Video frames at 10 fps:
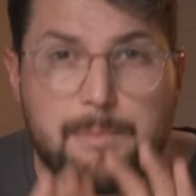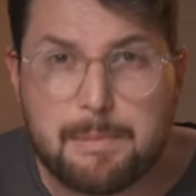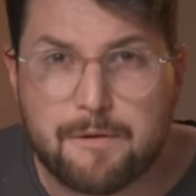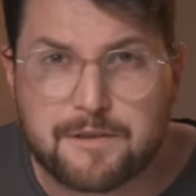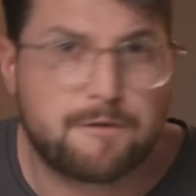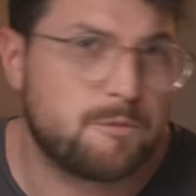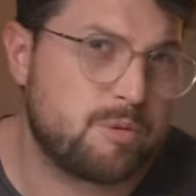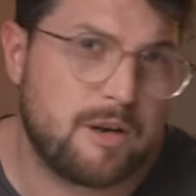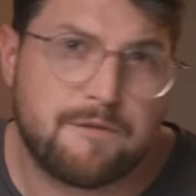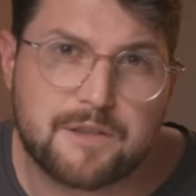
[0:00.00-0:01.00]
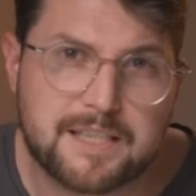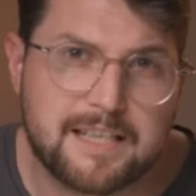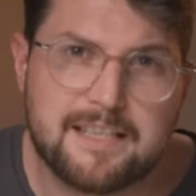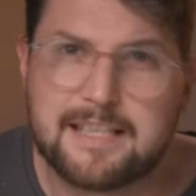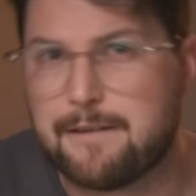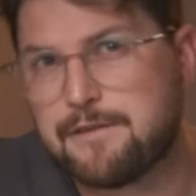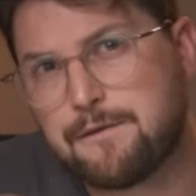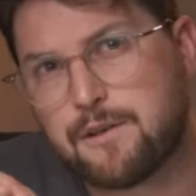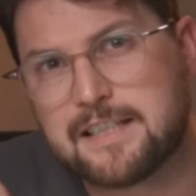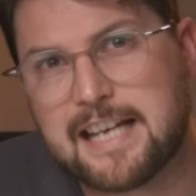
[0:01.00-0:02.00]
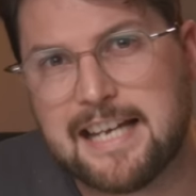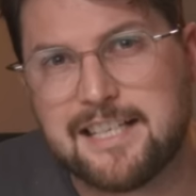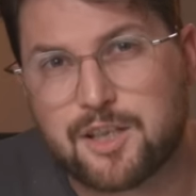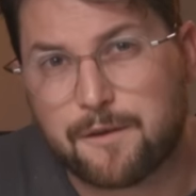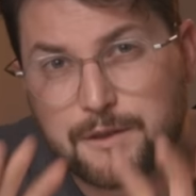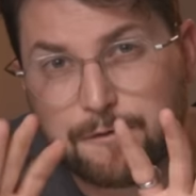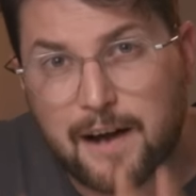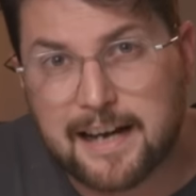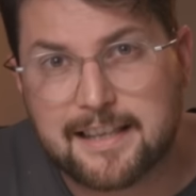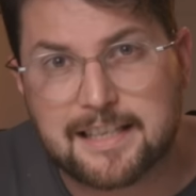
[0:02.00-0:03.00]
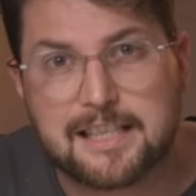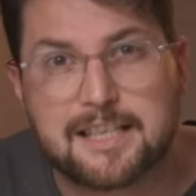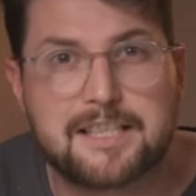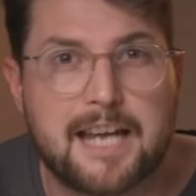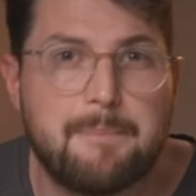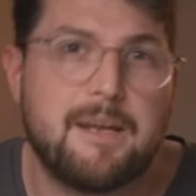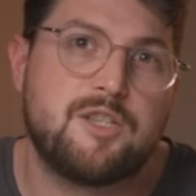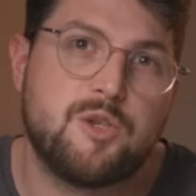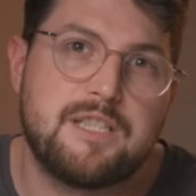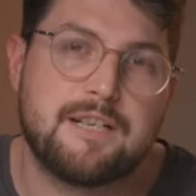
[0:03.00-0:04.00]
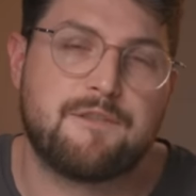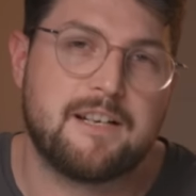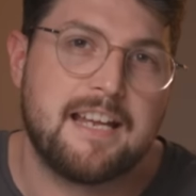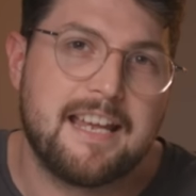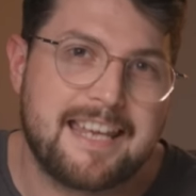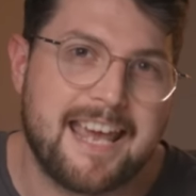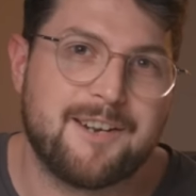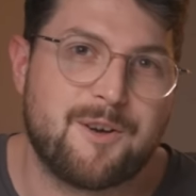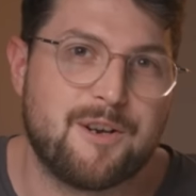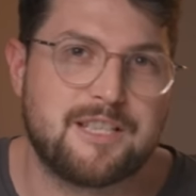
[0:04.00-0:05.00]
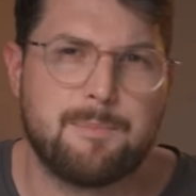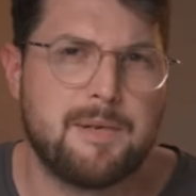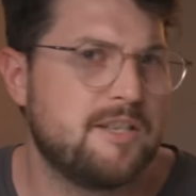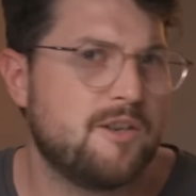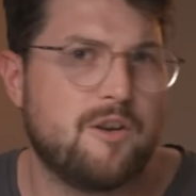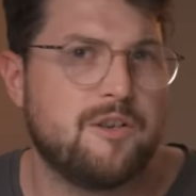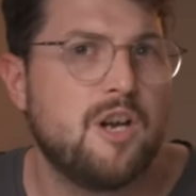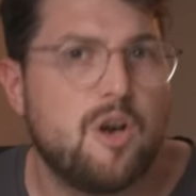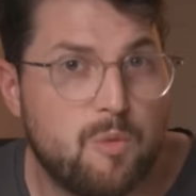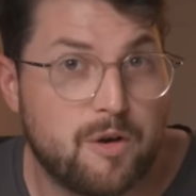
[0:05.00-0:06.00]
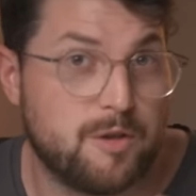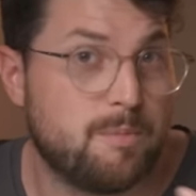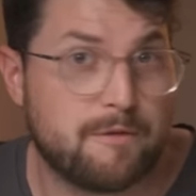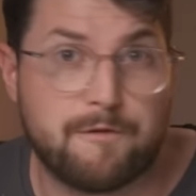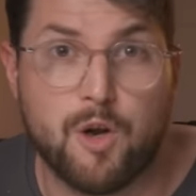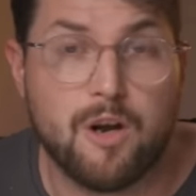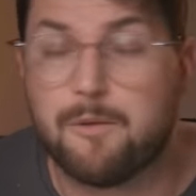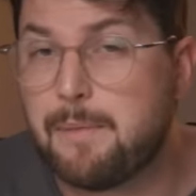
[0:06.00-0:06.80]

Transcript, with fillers: Now, people have different preferences, they have different tastes, so I've divided this list up into different categories depending on what you prefer or